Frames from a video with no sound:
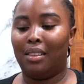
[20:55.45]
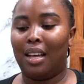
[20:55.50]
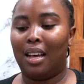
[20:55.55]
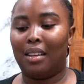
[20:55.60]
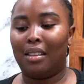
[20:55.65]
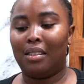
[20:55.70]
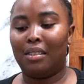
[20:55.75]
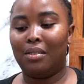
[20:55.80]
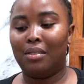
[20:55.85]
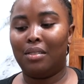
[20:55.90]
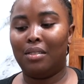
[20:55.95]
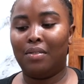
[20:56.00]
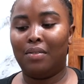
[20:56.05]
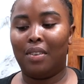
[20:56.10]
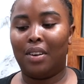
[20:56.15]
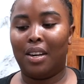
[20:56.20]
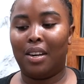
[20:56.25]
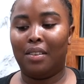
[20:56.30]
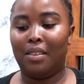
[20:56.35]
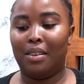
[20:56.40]
Like, this was a
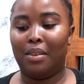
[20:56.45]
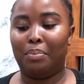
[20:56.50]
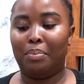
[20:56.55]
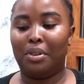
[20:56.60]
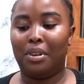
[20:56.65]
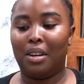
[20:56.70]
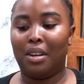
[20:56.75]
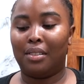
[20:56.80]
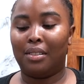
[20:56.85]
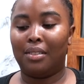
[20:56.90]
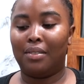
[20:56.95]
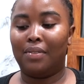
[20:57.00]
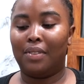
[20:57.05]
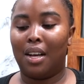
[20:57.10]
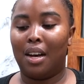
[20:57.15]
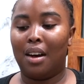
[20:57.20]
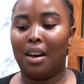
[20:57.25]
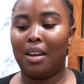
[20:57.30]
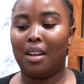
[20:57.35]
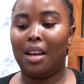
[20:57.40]
very productive
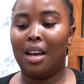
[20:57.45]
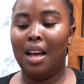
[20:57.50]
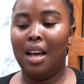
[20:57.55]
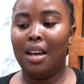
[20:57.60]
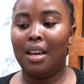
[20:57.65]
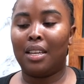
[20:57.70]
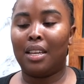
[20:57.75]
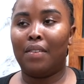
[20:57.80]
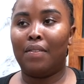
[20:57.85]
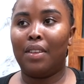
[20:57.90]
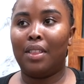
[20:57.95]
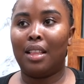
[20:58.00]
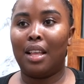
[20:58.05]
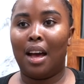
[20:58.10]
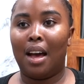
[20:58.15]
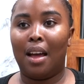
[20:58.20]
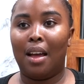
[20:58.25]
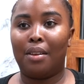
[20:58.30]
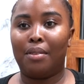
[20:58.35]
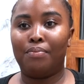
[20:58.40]
vlog, given
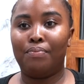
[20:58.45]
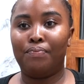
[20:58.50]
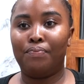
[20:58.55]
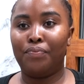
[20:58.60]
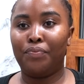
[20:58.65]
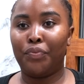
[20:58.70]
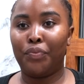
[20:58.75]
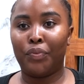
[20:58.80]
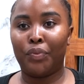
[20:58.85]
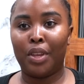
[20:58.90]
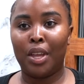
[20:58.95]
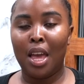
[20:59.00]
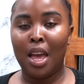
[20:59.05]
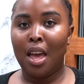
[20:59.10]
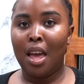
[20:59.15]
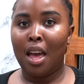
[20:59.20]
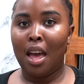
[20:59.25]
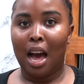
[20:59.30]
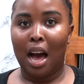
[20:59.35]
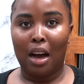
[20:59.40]
that
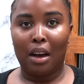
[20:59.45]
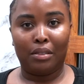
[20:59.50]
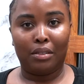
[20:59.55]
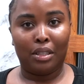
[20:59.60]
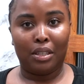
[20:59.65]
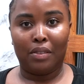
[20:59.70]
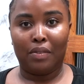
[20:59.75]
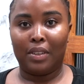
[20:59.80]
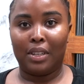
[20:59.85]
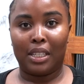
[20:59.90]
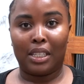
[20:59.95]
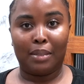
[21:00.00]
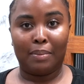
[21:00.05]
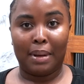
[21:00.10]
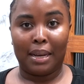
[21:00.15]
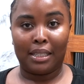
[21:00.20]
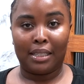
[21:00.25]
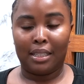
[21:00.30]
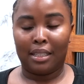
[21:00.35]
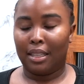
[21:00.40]
I wasn't even
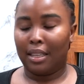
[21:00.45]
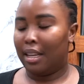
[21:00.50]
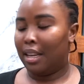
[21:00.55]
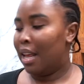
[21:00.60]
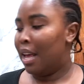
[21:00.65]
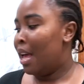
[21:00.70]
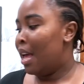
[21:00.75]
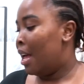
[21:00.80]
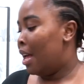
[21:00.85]
expecting it.